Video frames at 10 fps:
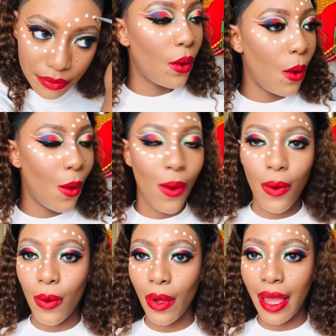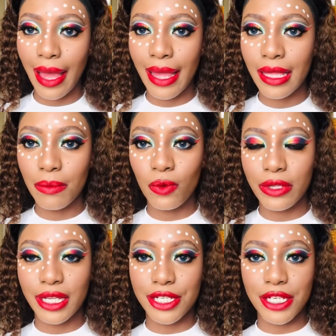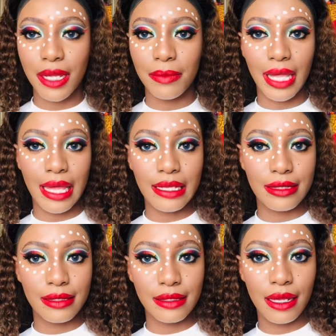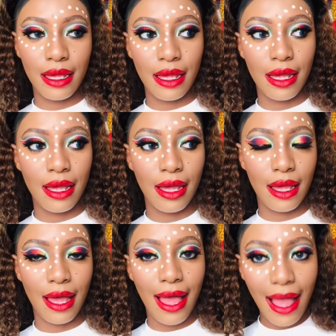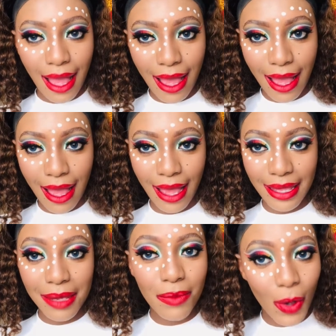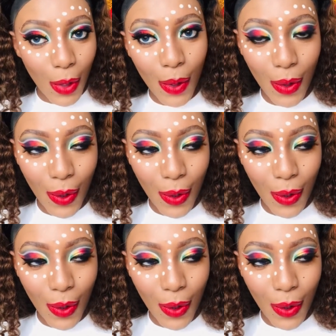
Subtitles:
Oh, hang in with the shame, guys. Ha! Imlo!